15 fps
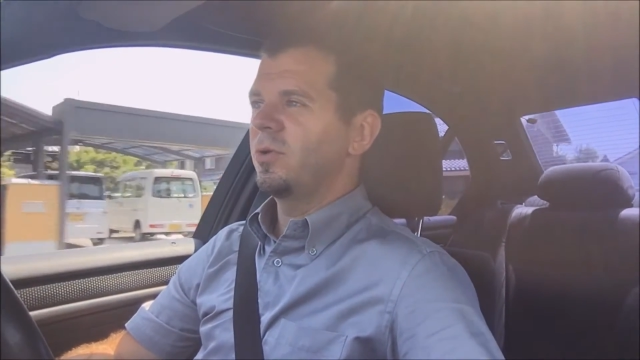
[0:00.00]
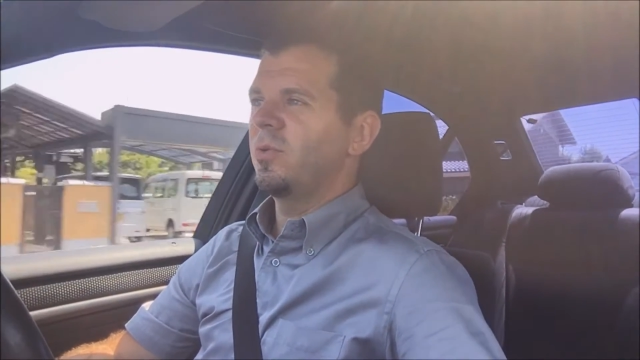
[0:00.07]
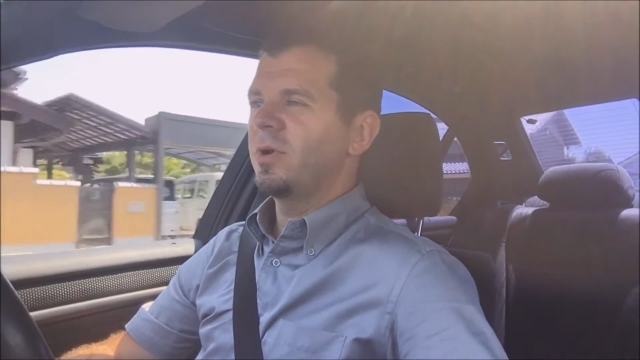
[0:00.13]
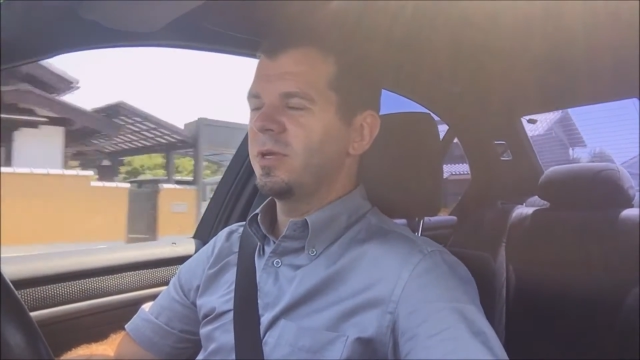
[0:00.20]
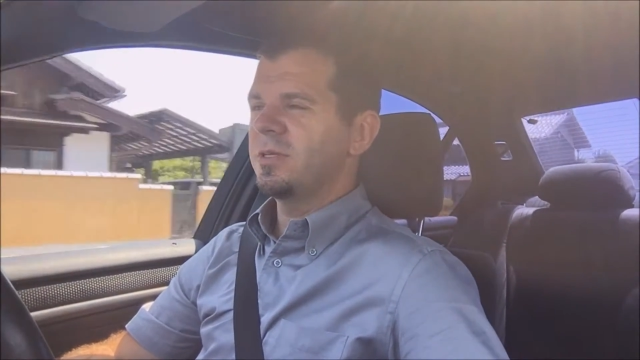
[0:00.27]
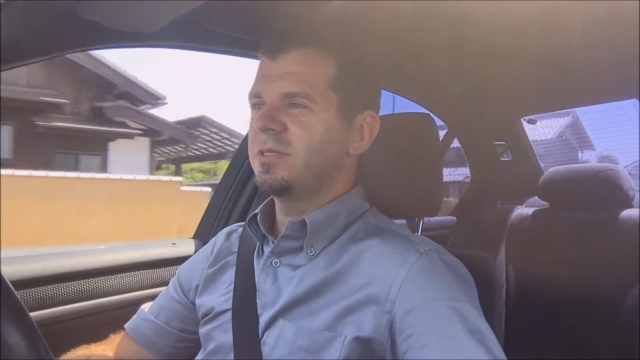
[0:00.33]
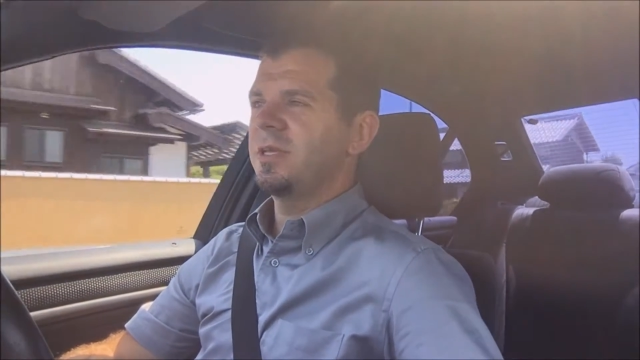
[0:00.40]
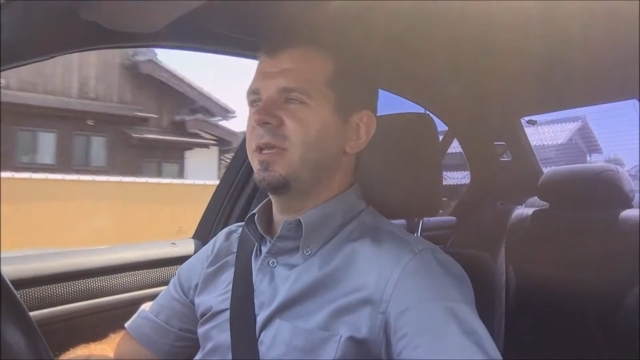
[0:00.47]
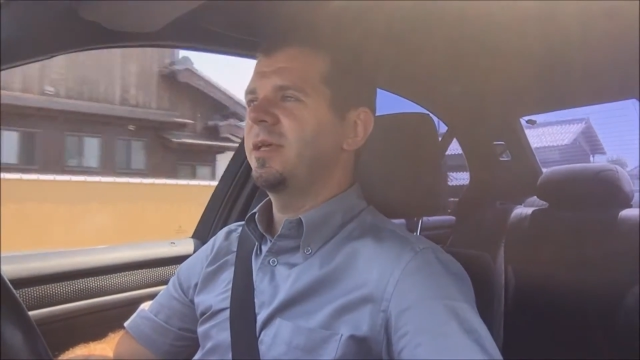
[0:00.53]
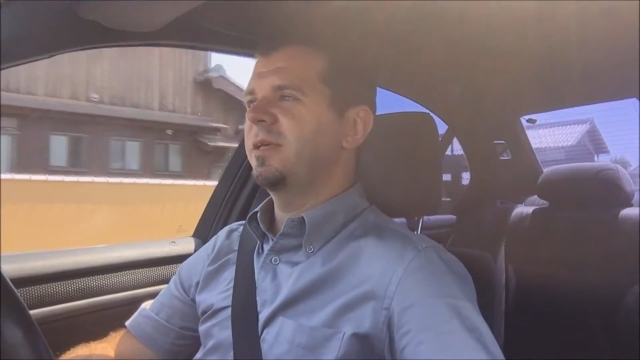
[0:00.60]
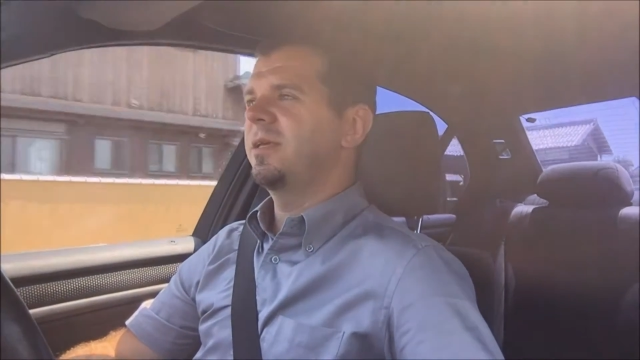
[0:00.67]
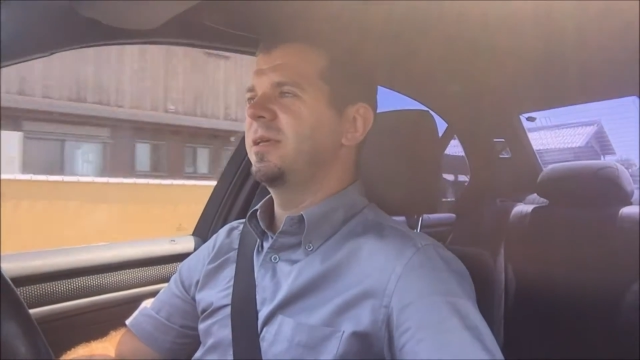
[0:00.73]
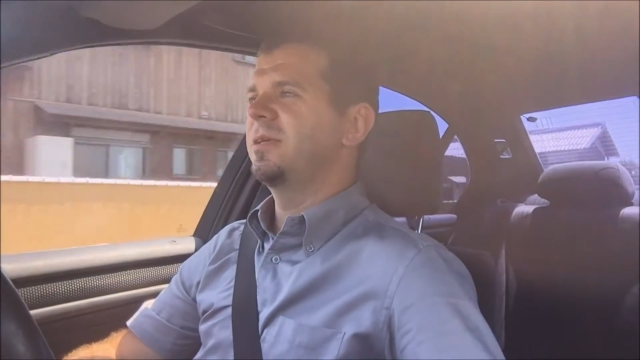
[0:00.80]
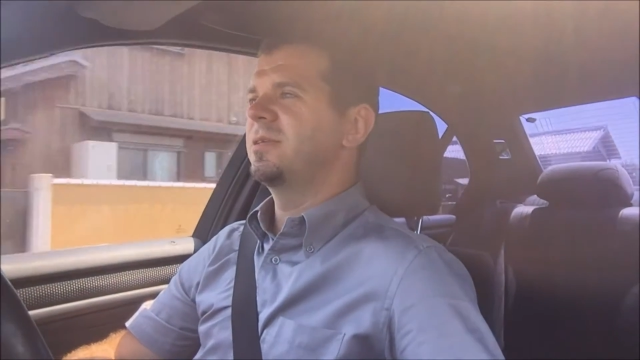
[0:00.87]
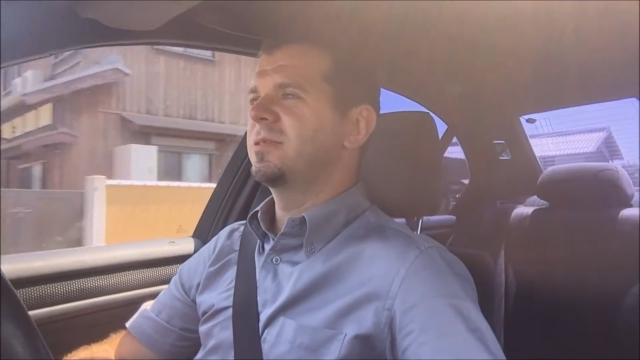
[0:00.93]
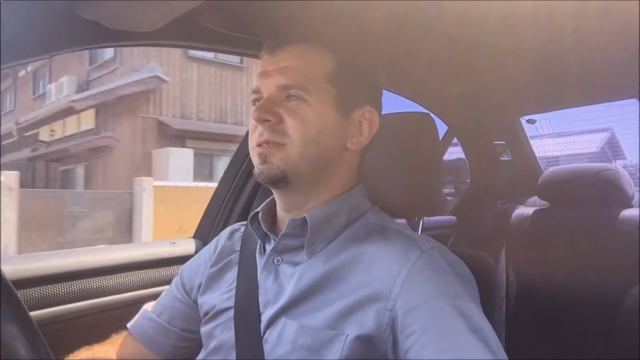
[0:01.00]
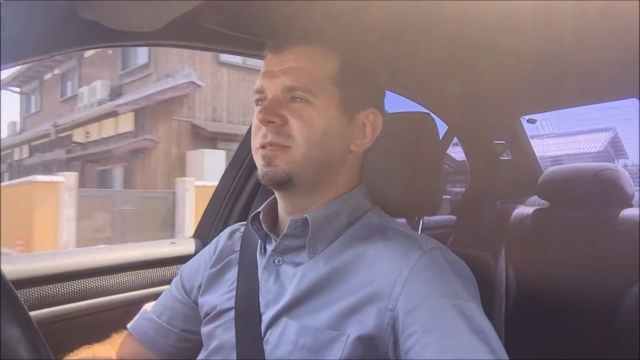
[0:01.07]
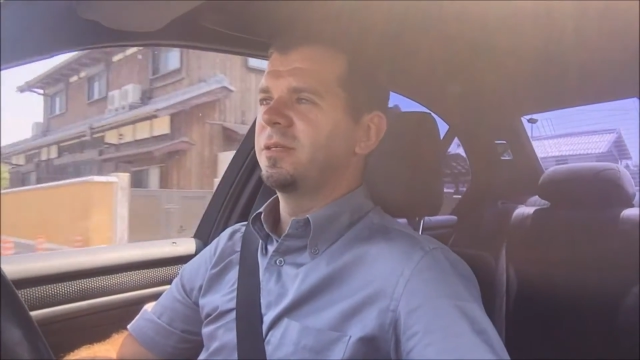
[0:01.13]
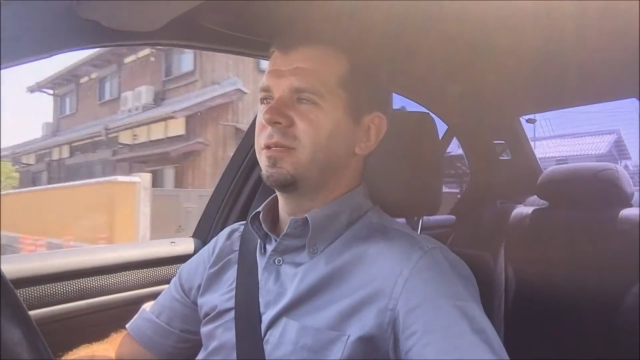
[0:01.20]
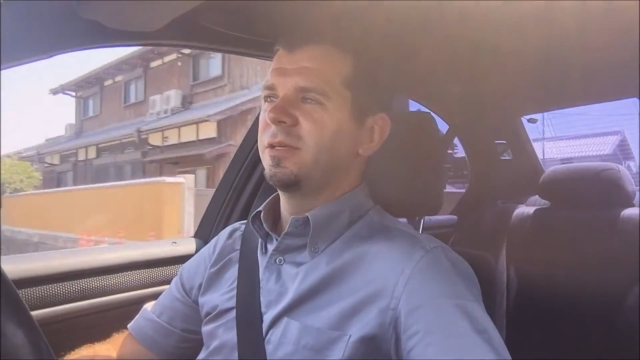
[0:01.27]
you want to say is,